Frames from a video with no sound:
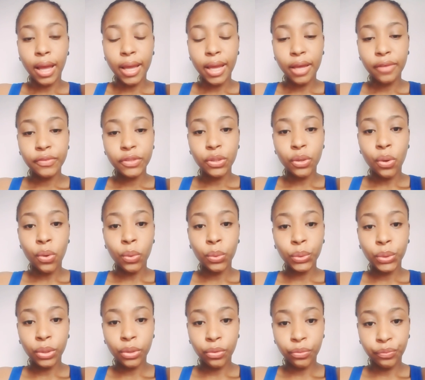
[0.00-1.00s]
I have to
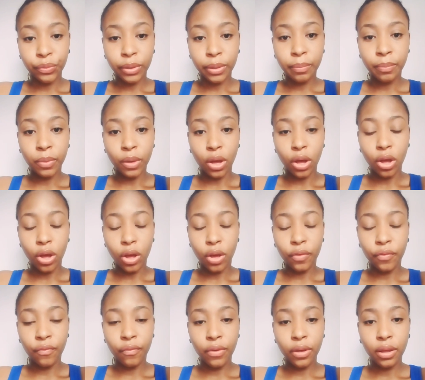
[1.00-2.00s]
hold a grip
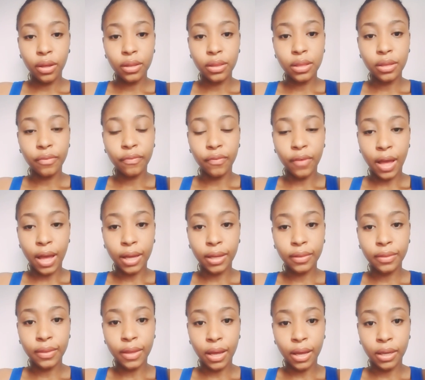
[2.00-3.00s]
of the
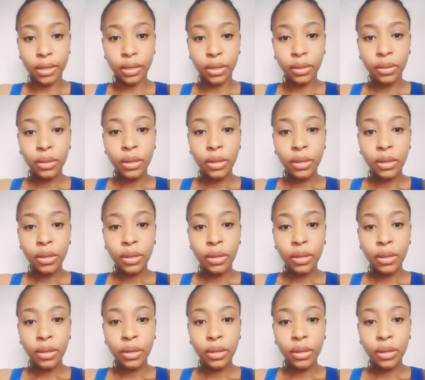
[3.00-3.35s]
fact that